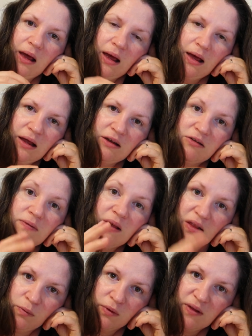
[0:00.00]
and
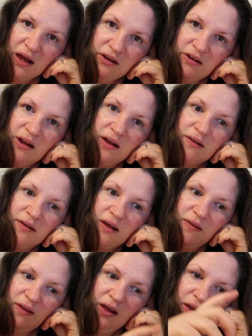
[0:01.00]
that's what Santa does.
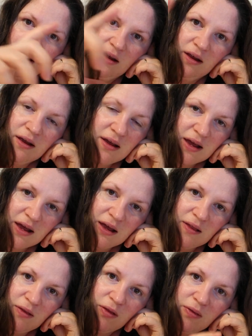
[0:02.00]
And then
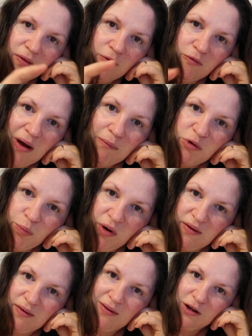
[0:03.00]
the wrapped
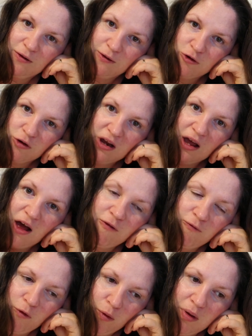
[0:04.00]
presents under the tree are
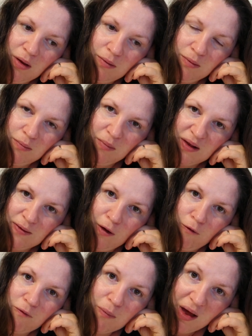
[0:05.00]
from
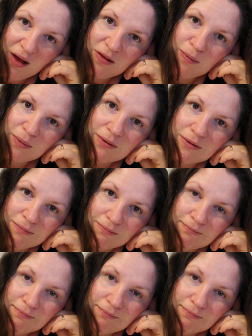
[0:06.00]
myself and my husband.